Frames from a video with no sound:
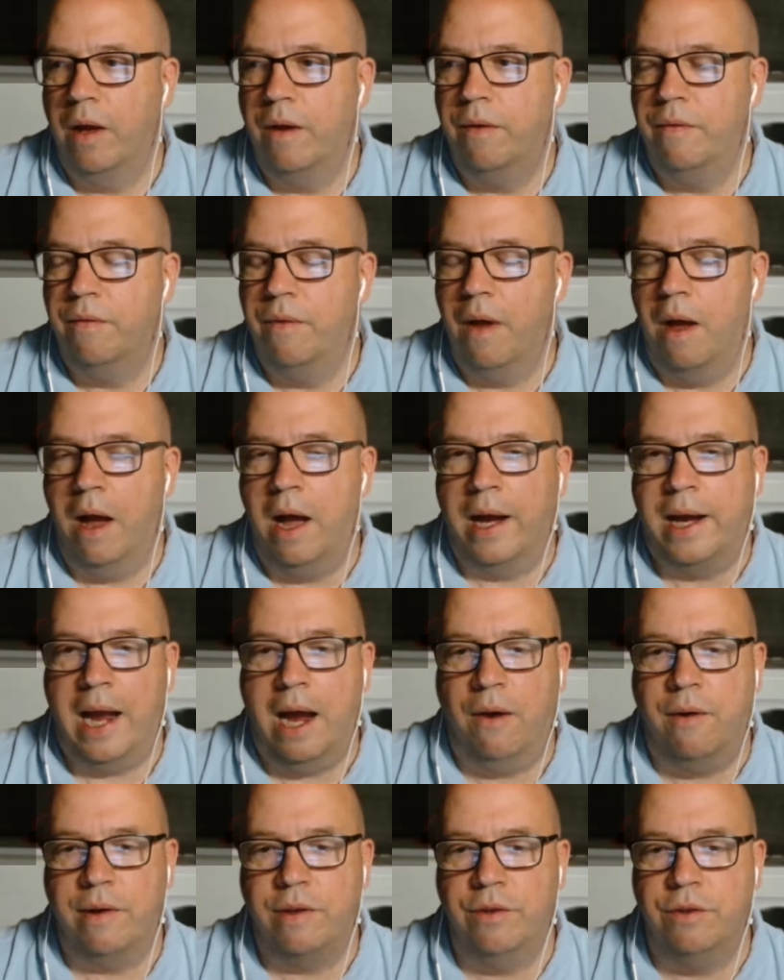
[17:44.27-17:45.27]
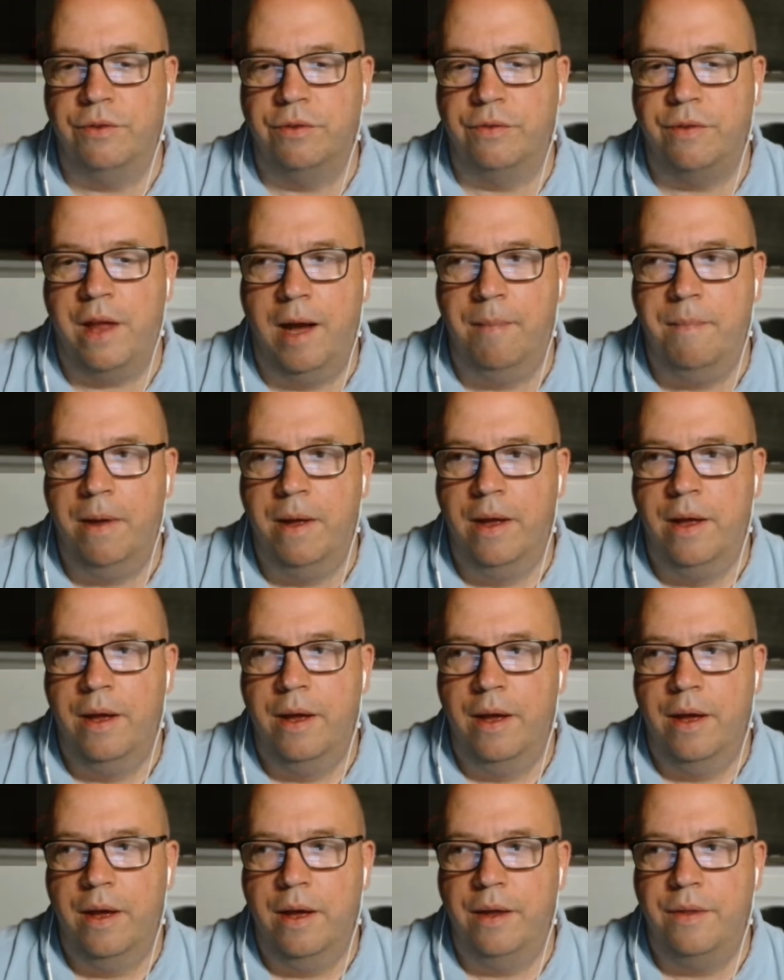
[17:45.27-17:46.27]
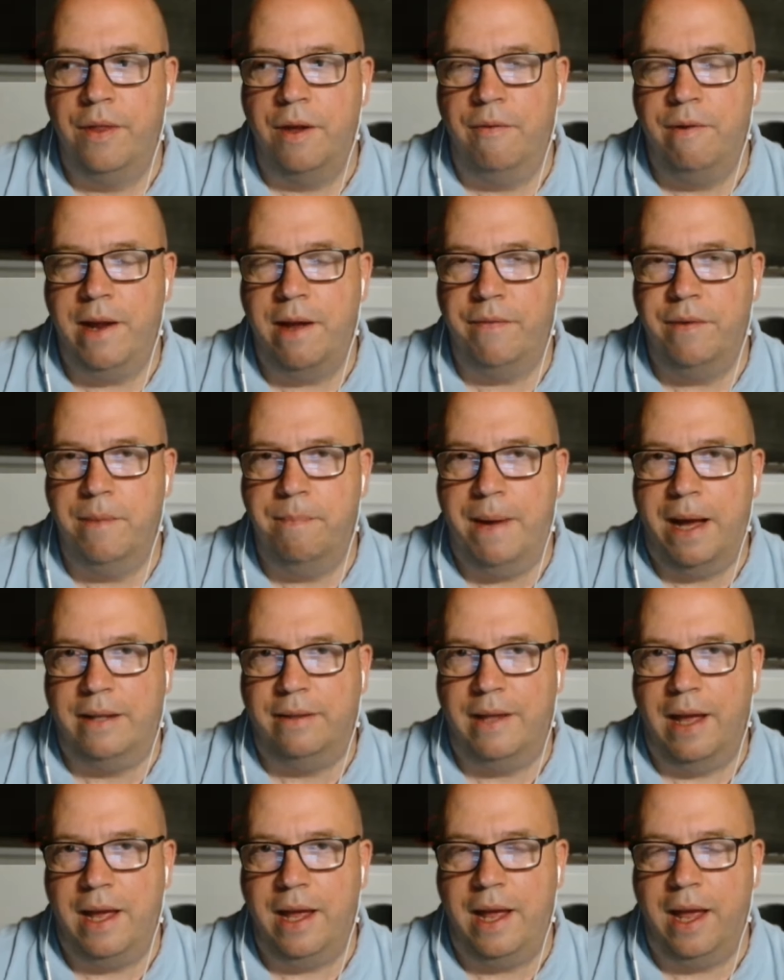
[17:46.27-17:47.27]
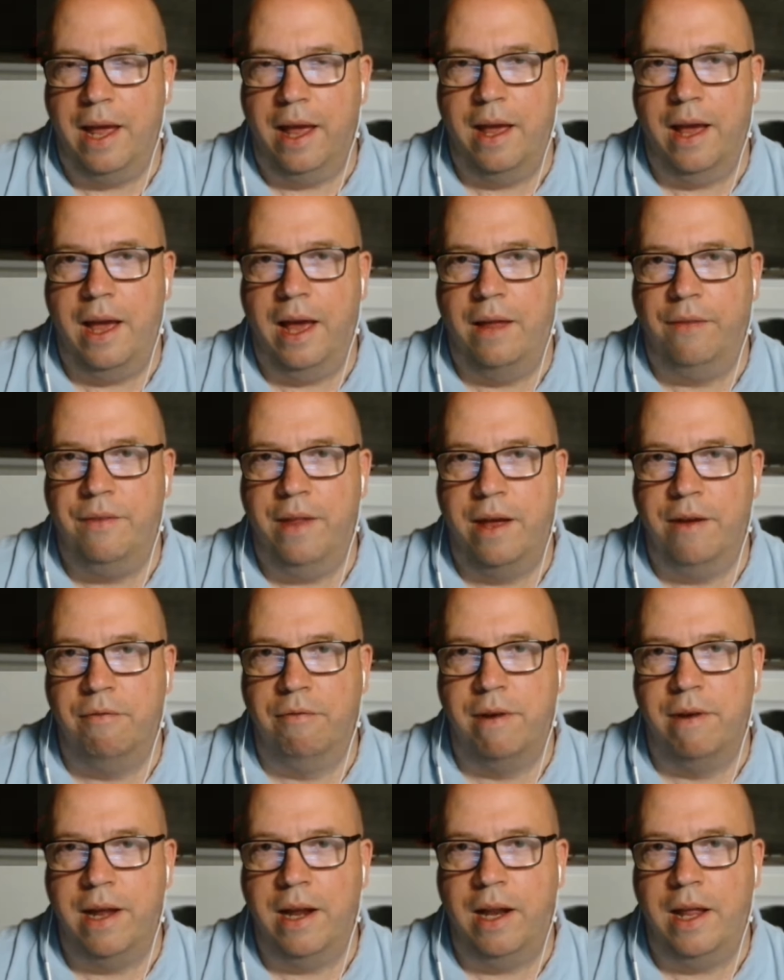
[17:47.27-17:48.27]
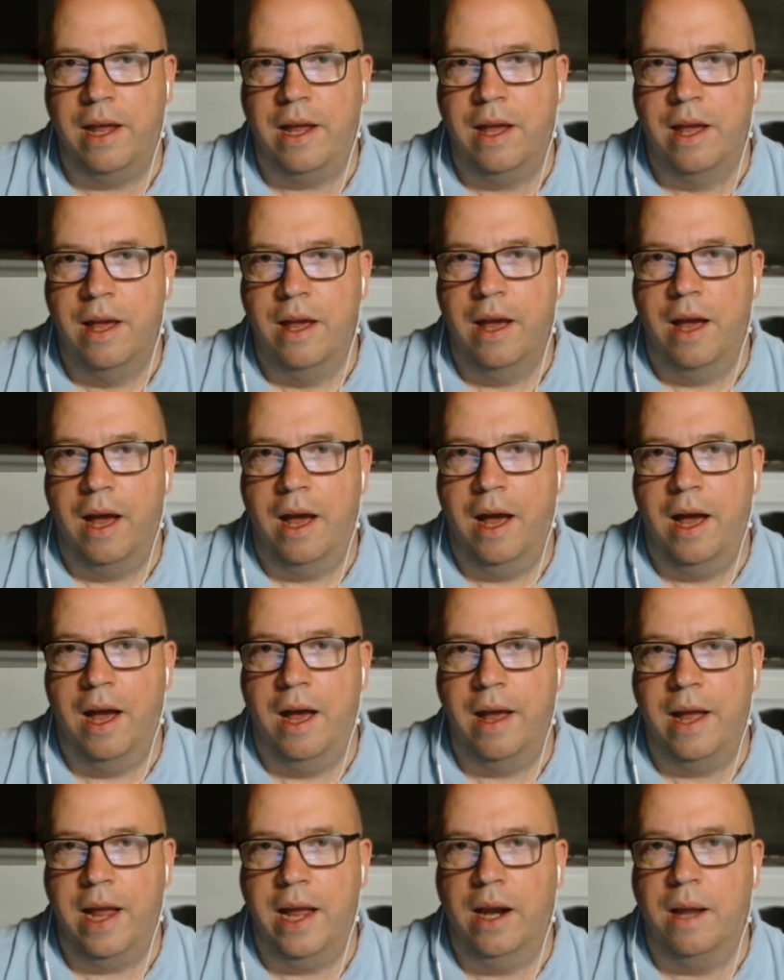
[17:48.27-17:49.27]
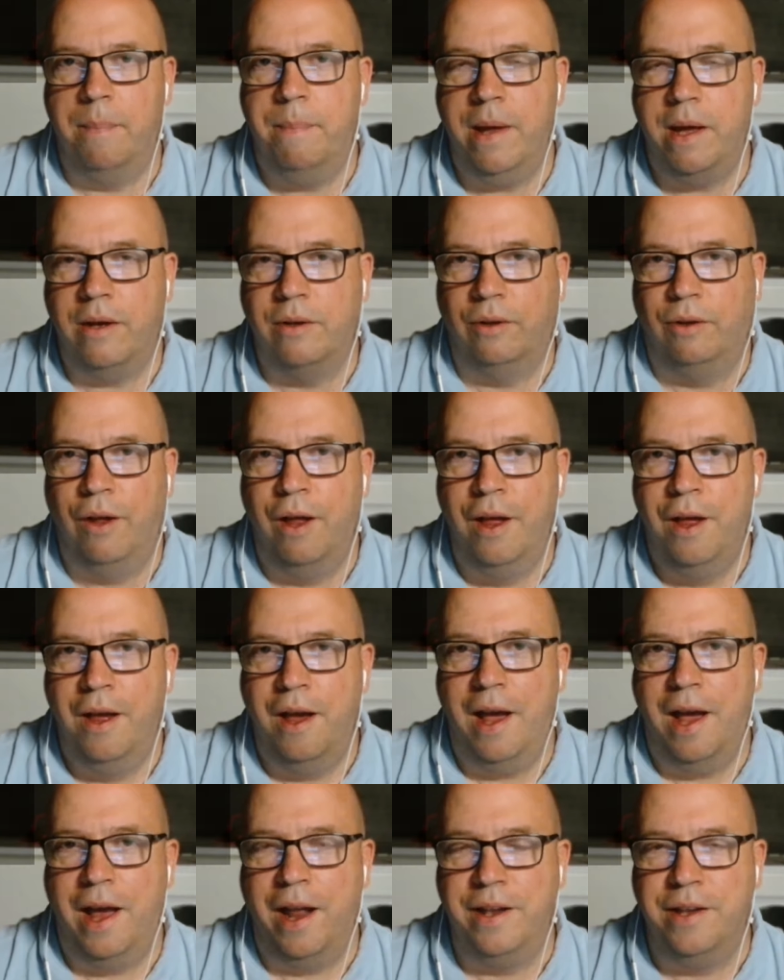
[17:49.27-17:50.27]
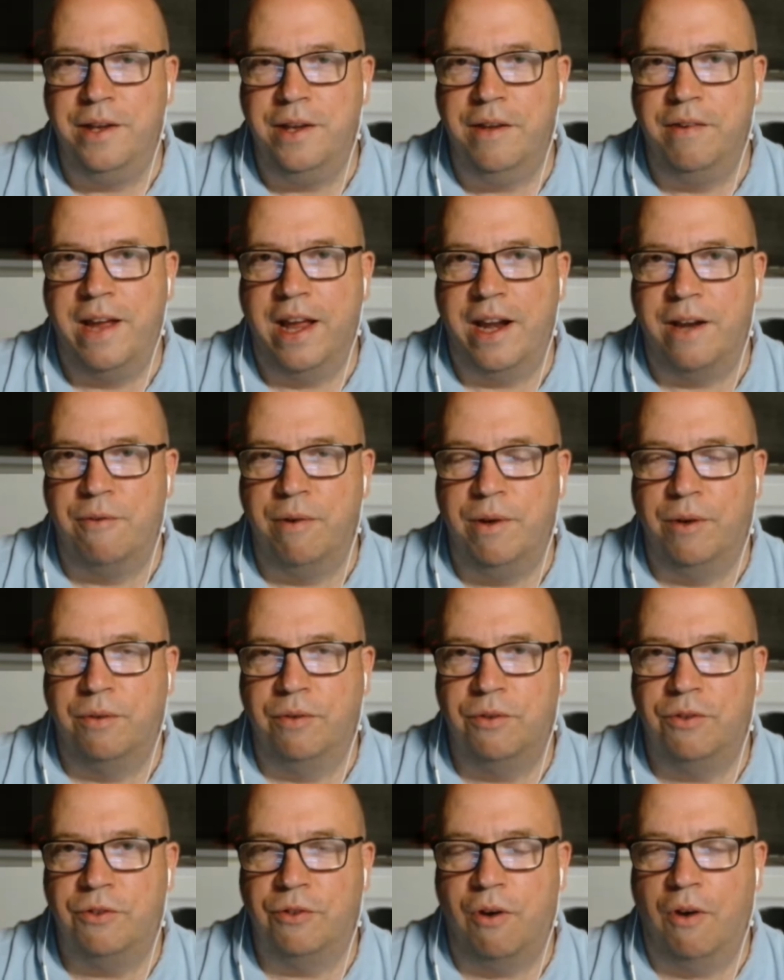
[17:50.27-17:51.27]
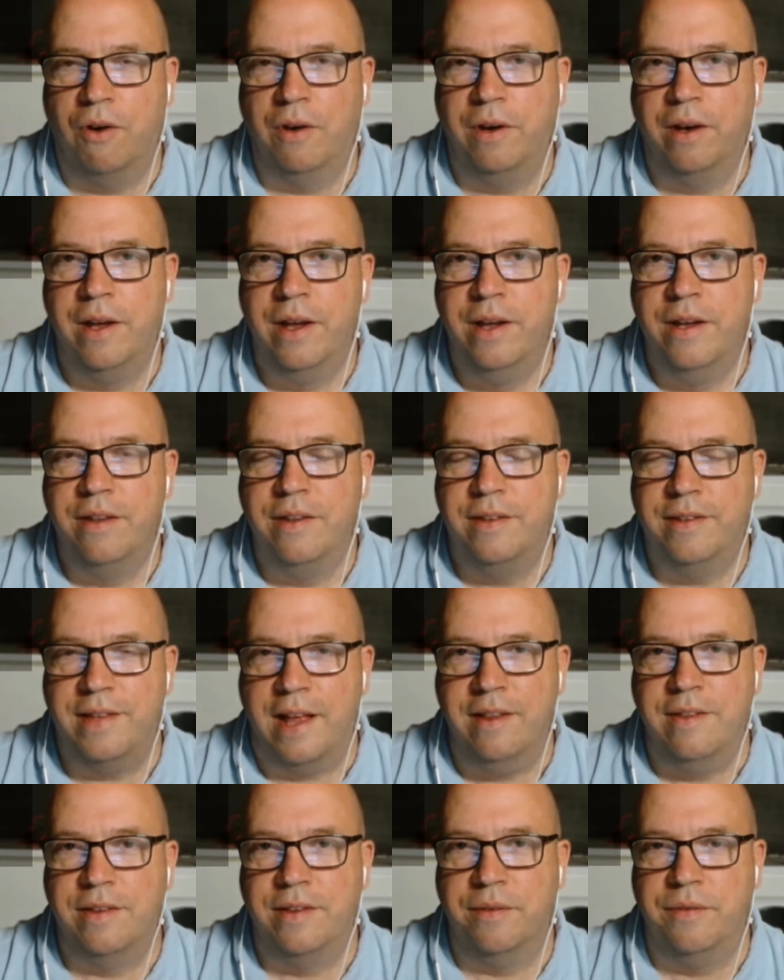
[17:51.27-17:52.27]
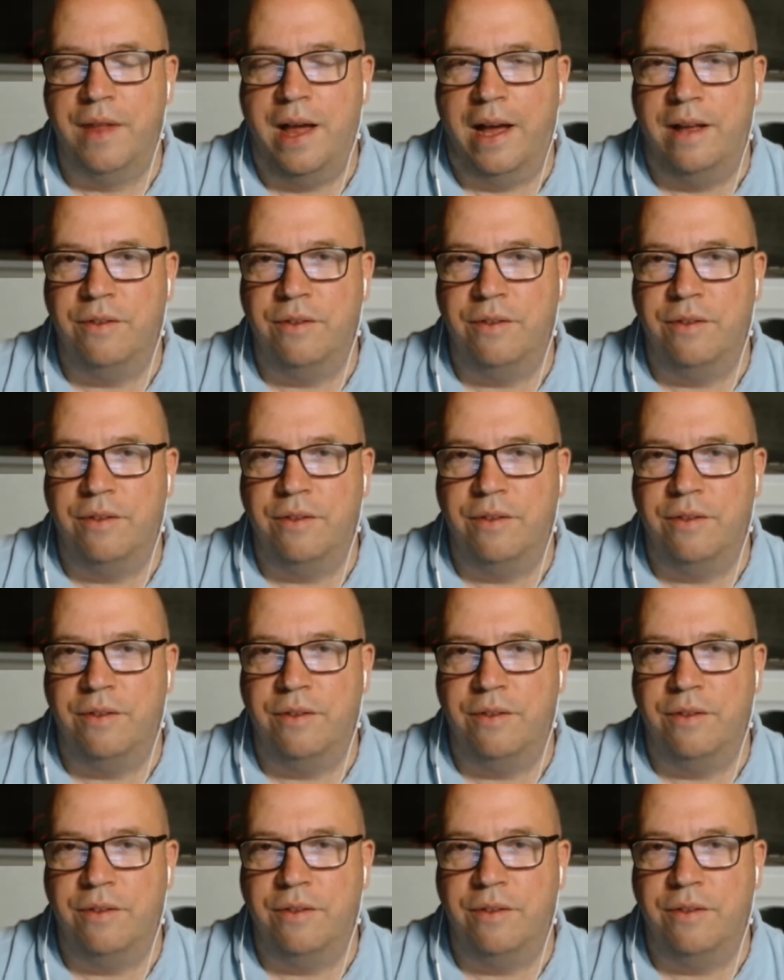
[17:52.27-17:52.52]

our characters, they're really having a bad day here, and they're really in a pickle, and you get a real strong sense of that.